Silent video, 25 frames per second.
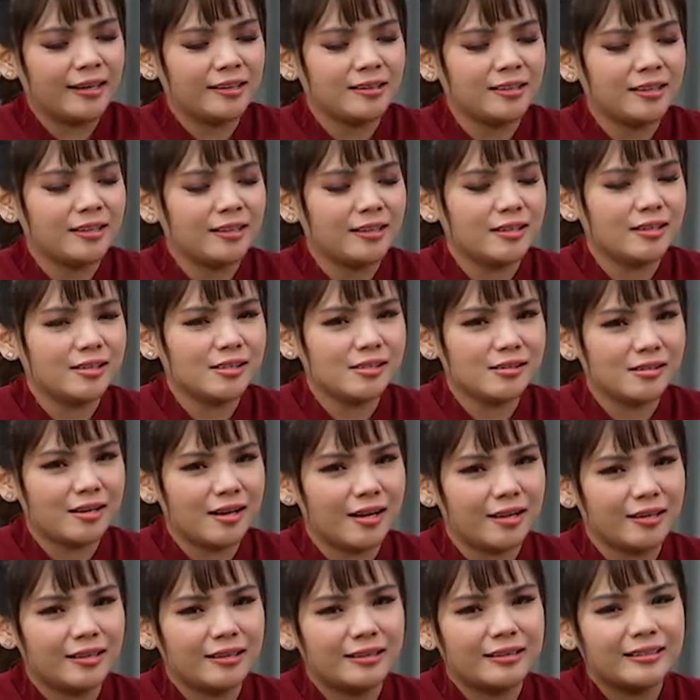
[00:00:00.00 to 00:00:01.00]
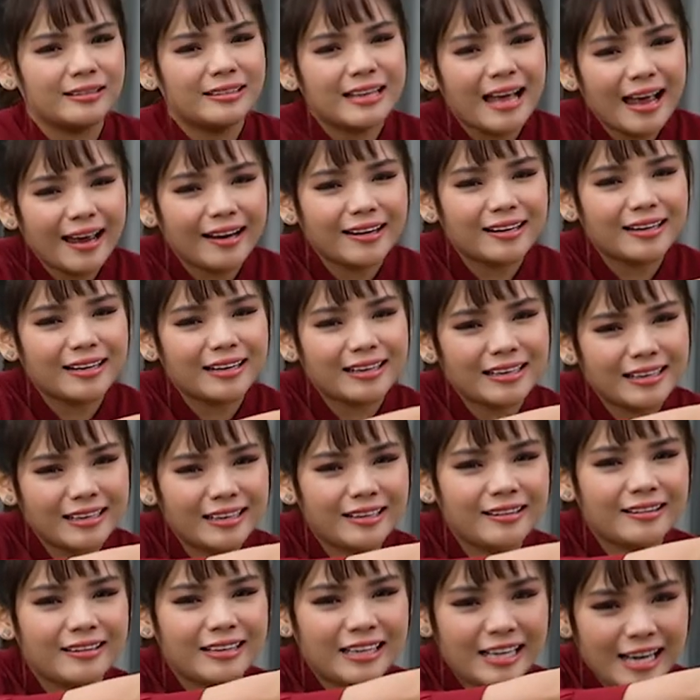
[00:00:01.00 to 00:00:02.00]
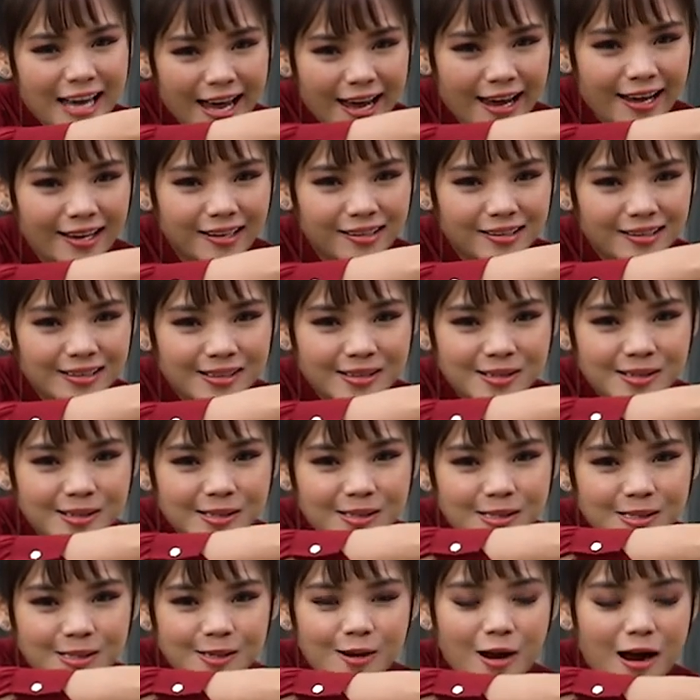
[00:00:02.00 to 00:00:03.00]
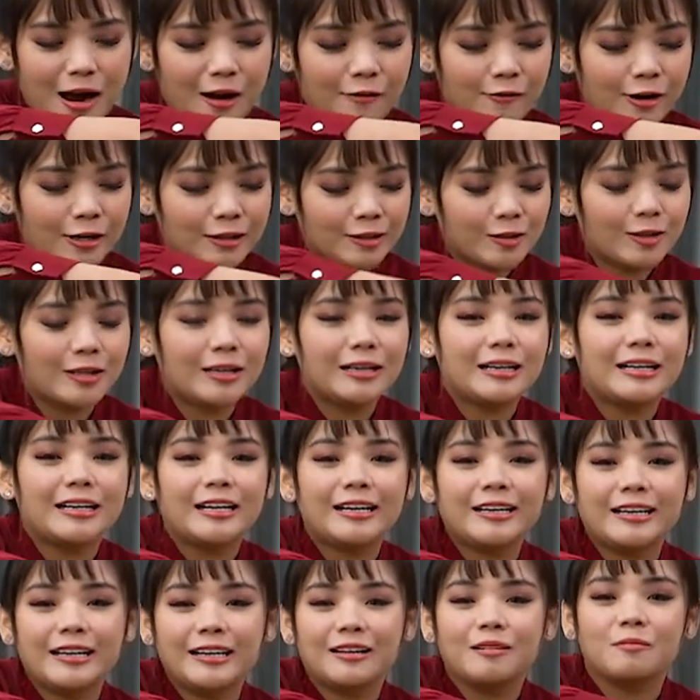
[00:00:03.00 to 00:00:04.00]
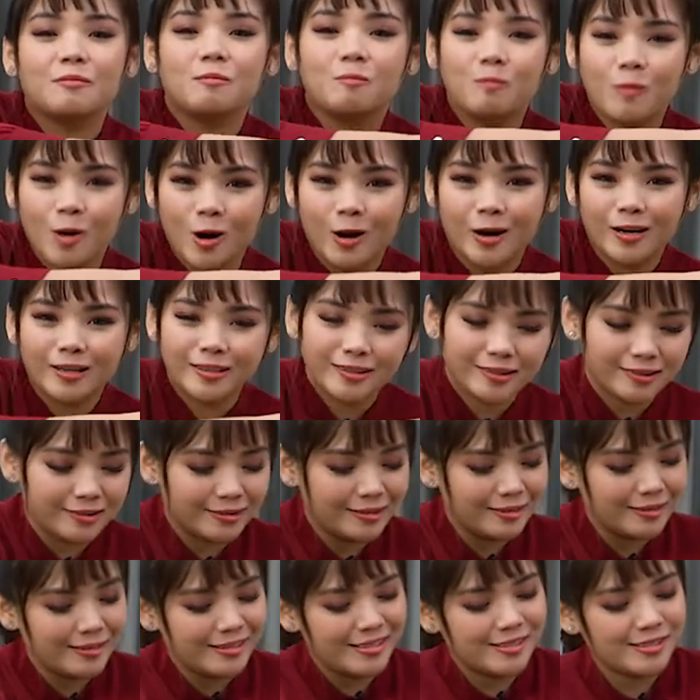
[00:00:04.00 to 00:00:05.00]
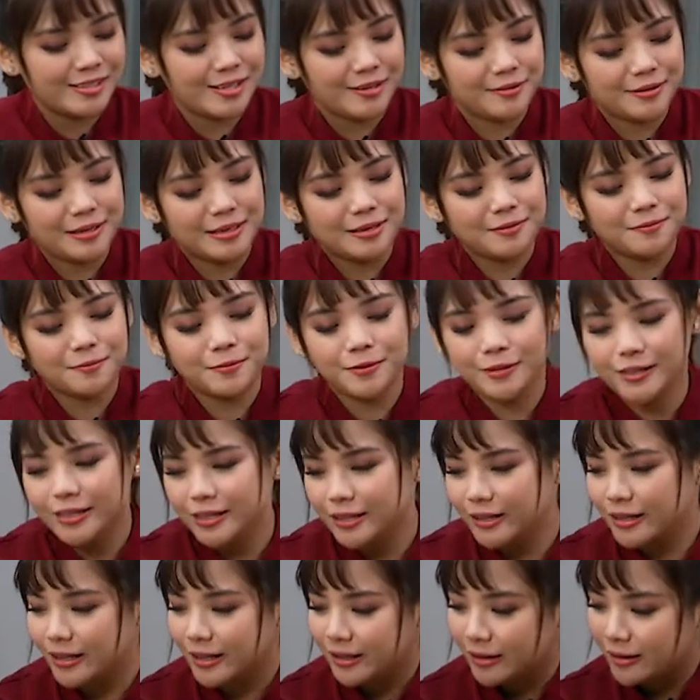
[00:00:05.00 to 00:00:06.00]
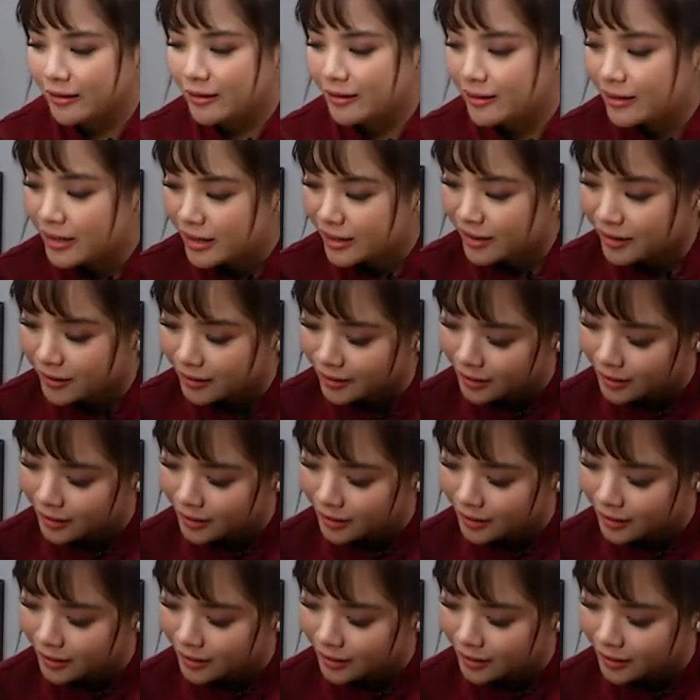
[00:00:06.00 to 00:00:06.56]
think it's not that clean yet, so I want to clean it more. So I'm gonna put it in the